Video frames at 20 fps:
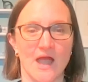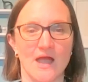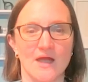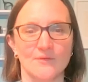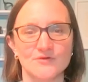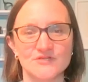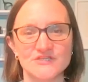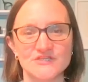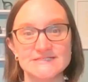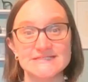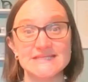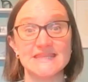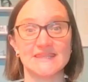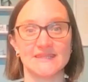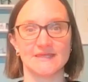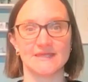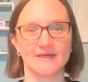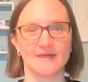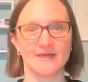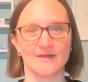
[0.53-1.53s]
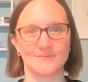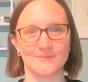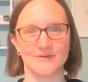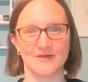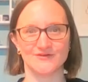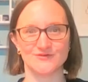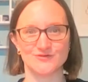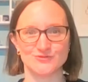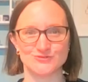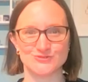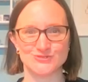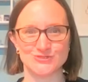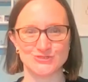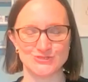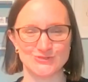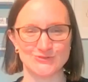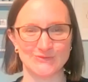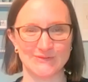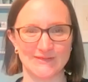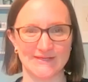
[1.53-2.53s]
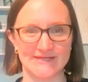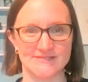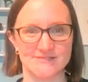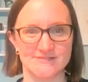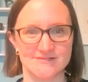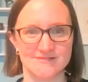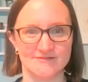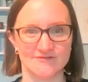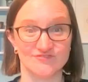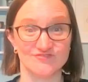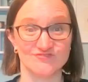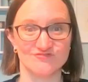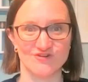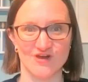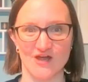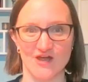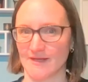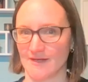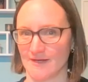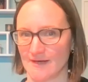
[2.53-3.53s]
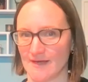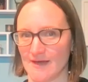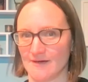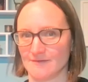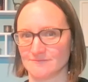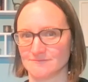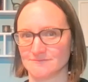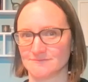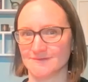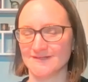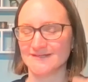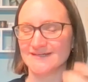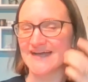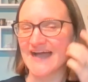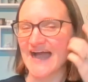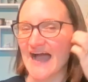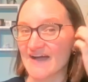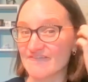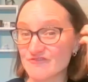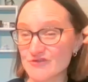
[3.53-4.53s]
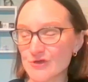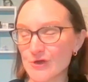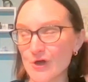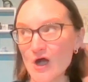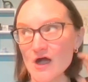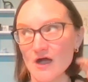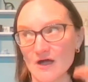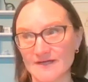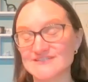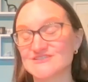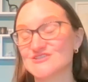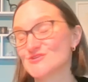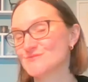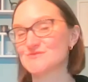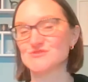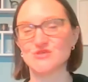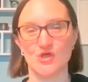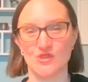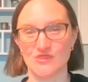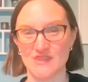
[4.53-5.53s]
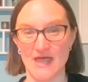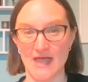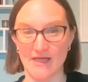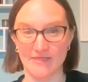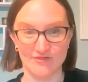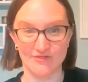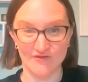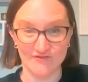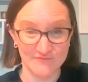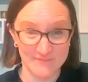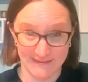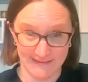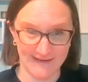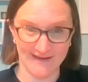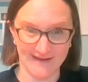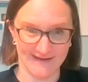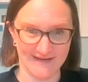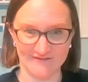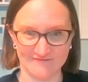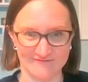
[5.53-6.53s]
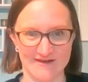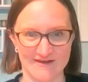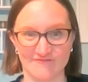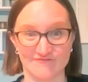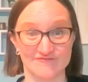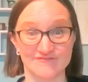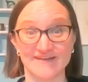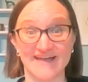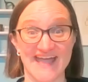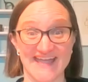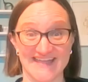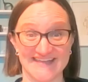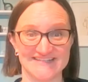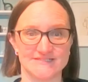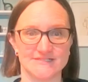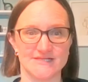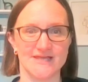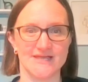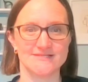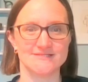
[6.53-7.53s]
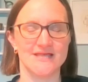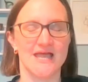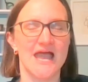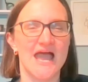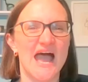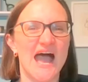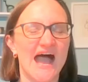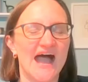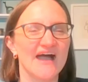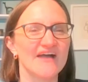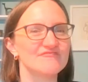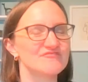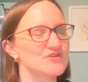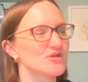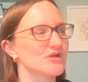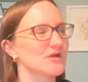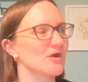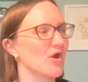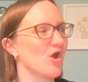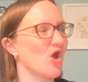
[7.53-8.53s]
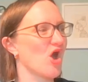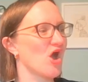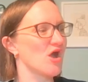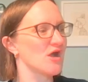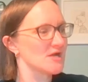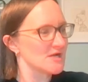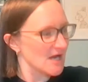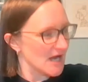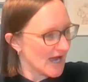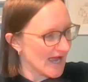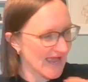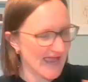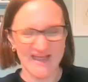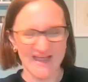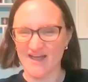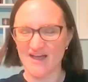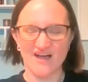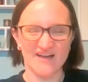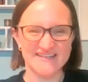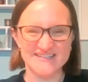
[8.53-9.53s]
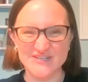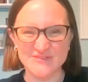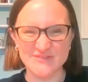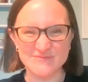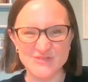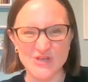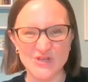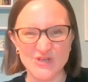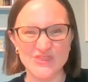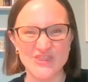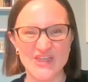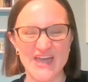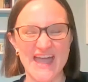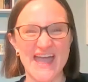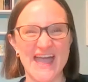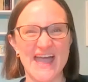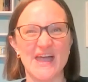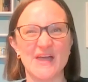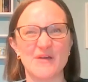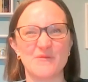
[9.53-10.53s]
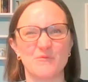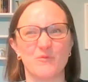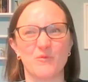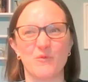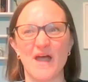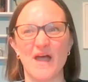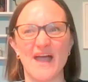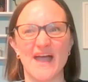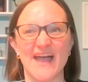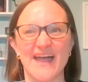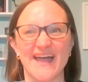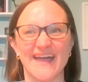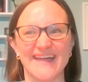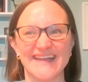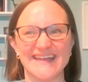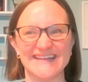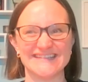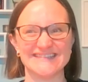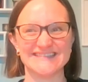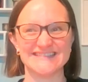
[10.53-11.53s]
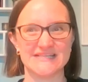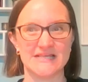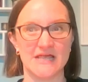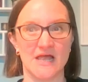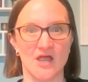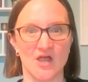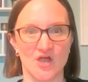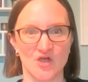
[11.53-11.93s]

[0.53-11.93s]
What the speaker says: I want you to think about your to-do list right now. Have you got items on there that have been hanging around for ages? Have you got items on there where it's